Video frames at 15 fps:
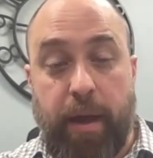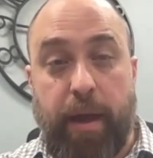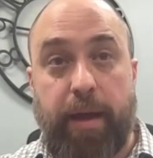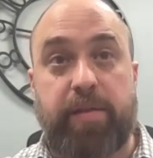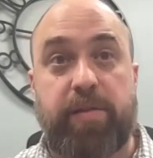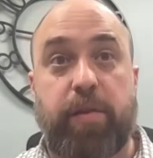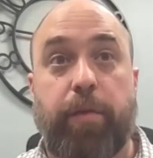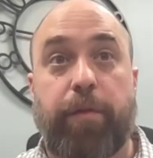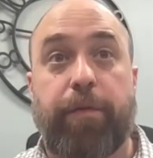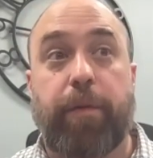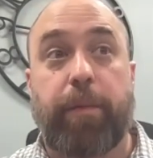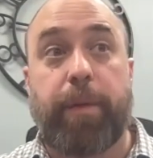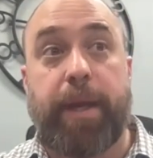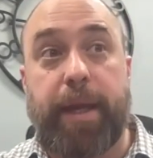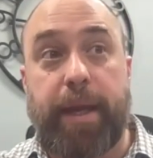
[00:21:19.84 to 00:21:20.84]
And so for
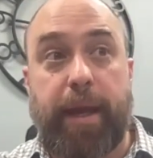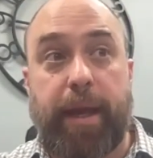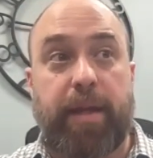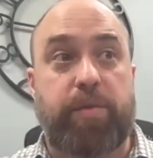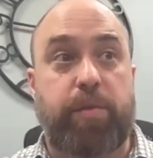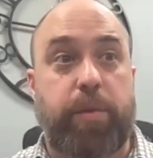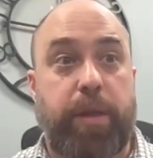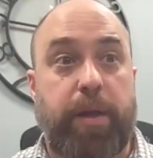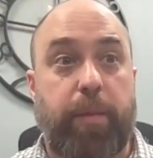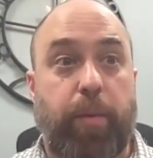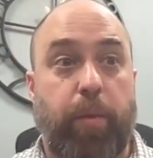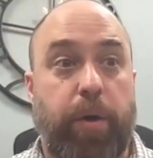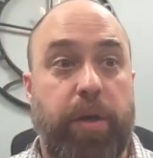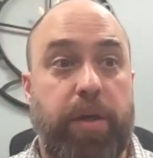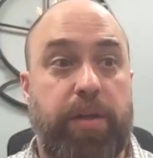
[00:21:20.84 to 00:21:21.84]
me, it's really
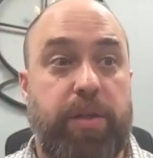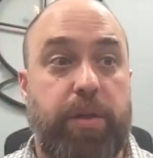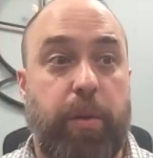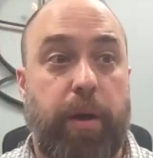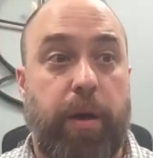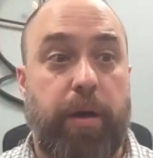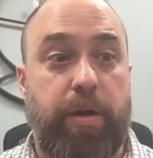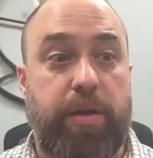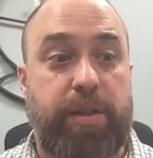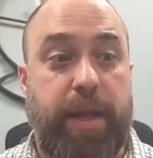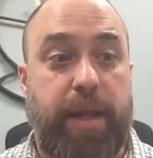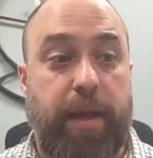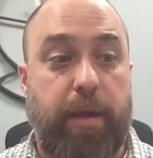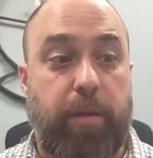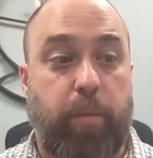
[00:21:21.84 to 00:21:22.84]
important to
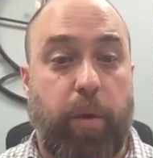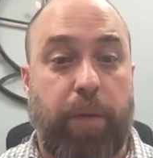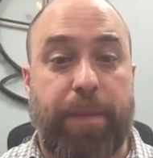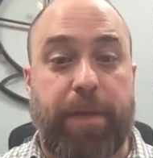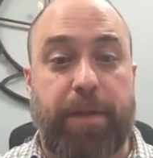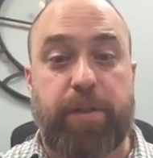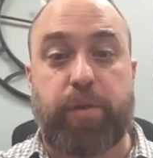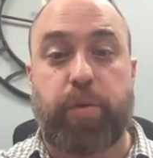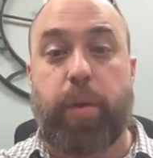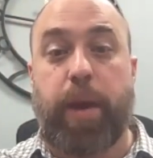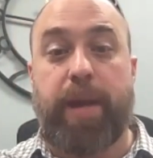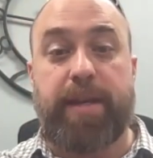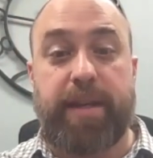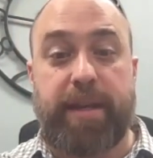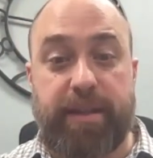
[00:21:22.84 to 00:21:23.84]
understand what the
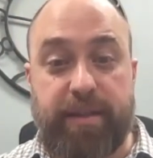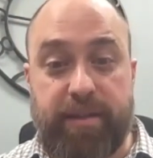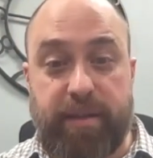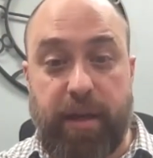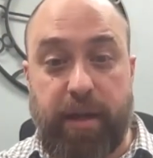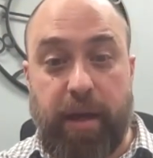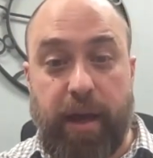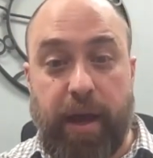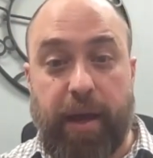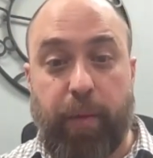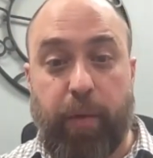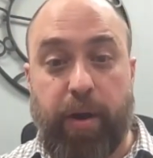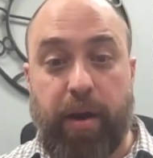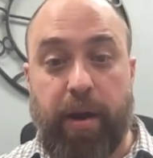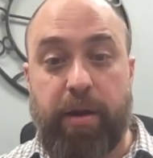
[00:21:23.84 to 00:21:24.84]
trend is. I
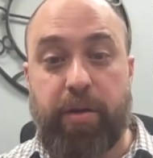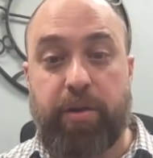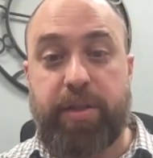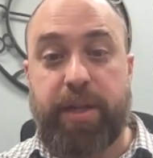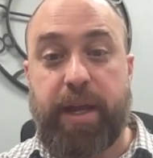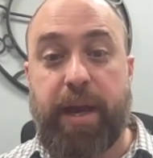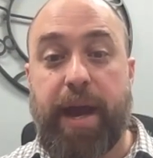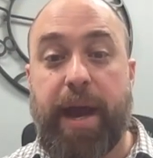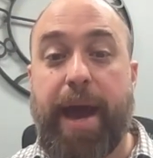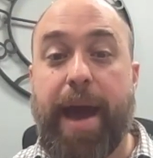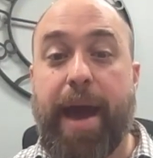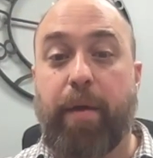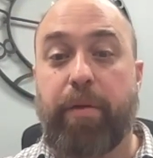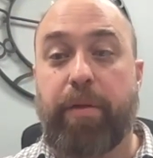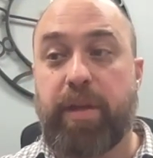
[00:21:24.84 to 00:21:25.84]
want to understand
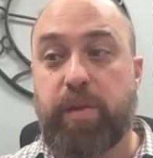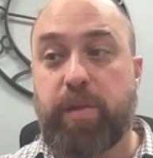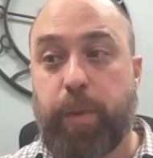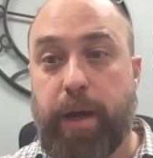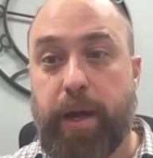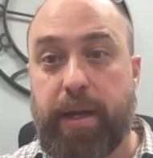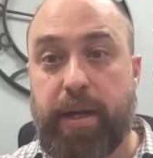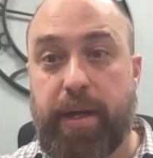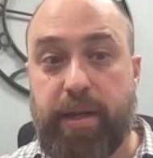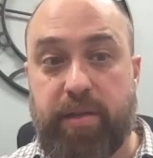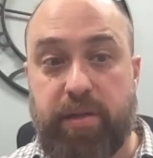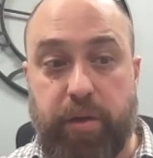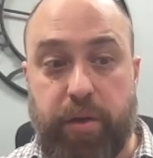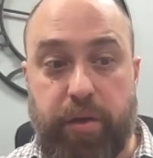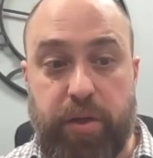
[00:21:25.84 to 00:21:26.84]
how this body has
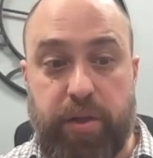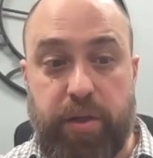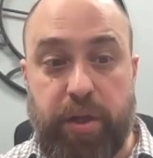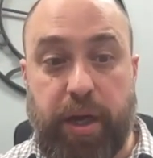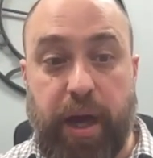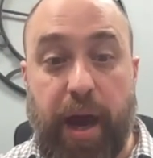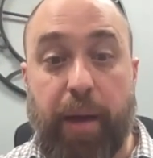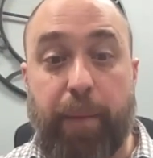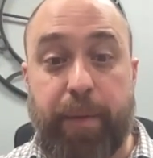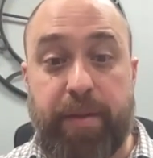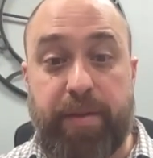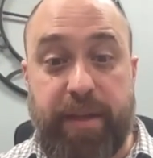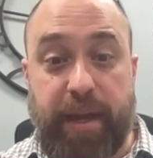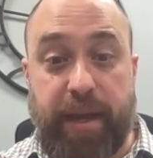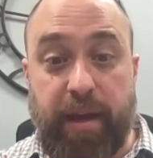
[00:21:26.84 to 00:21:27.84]
learned to
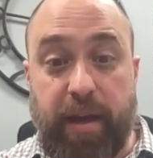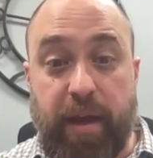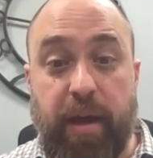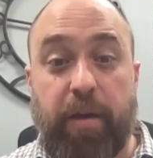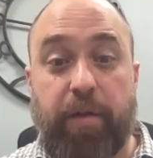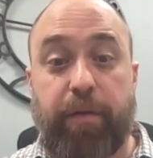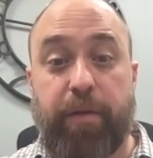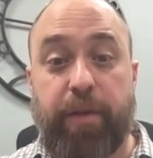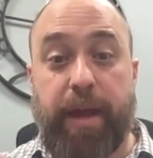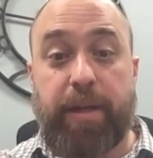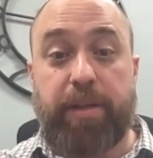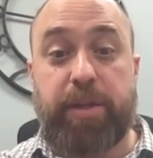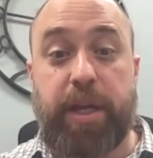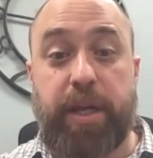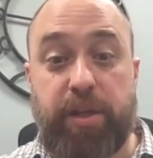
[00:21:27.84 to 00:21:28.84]
compensate for that
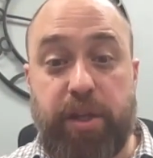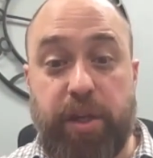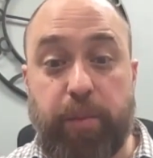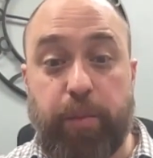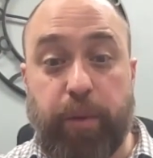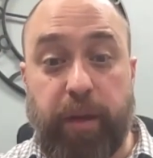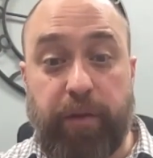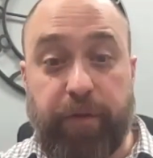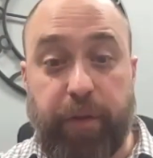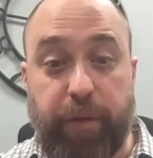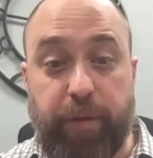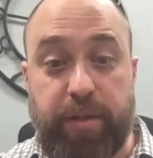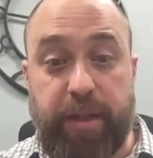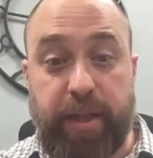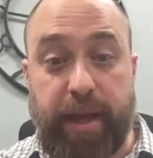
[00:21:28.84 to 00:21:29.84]
change in blood flow
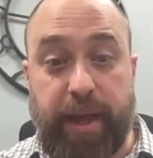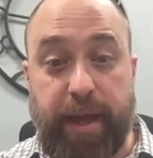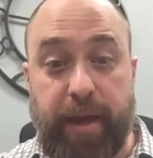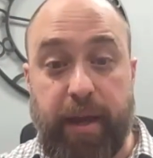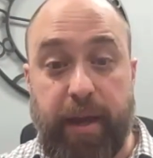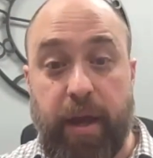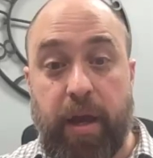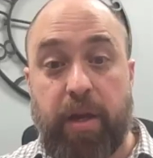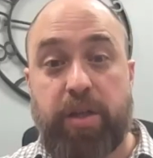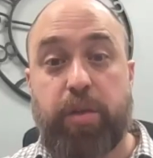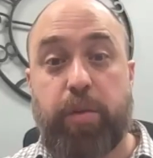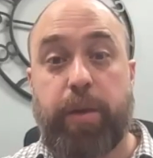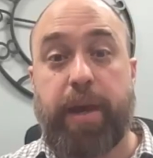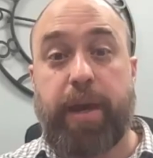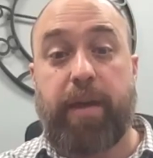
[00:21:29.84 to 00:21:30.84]
to the head. Do
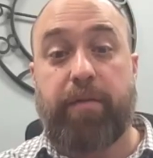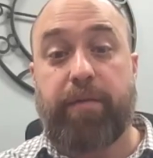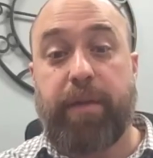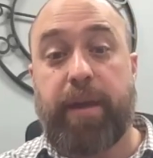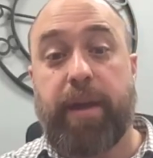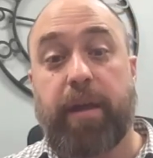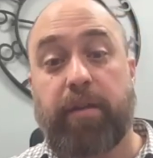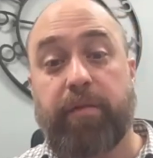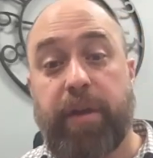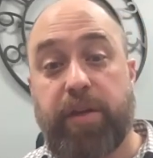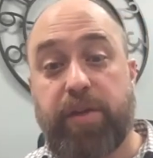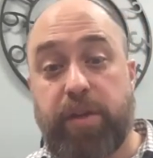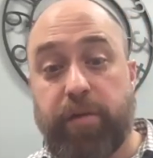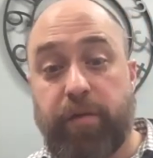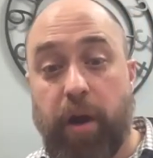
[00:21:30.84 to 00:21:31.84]
we have an
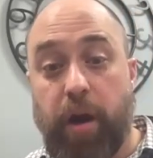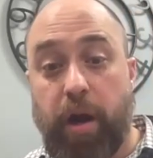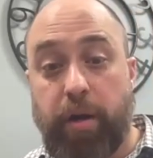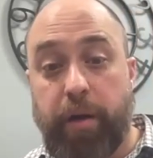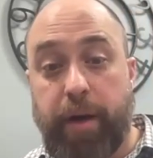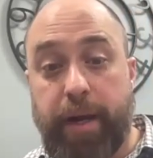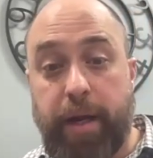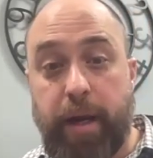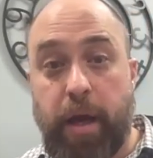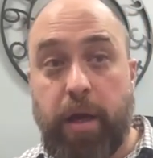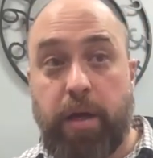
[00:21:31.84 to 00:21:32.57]
elevation of heart rate?